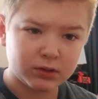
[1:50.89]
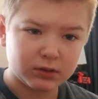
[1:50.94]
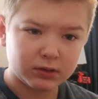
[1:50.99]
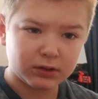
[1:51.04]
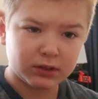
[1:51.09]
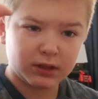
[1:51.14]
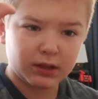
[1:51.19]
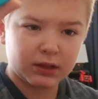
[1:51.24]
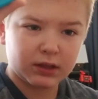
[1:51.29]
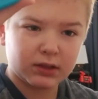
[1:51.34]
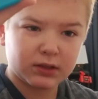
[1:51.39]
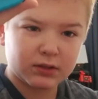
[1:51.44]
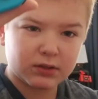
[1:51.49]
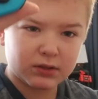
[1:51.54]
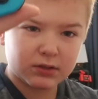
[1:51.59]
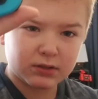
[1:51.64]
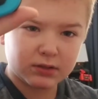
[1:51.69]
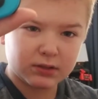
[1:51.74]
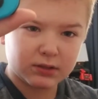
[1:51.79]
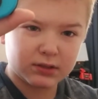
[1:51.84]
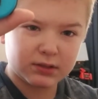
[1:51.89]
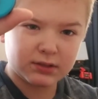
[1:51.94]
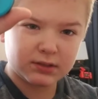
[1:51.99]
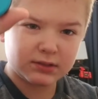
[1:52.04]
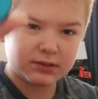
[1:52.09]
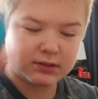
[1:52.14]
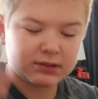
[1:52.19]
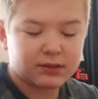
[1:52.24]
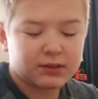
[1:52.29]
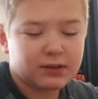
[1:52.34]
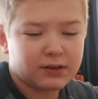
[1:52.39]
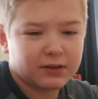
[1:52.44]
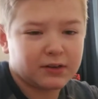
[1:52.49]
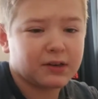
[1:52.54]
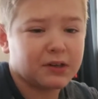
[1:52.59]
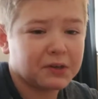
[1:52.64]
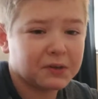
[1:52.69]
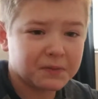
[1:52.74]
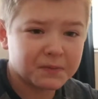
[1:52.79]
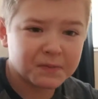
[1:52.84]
like, it's, I don't know,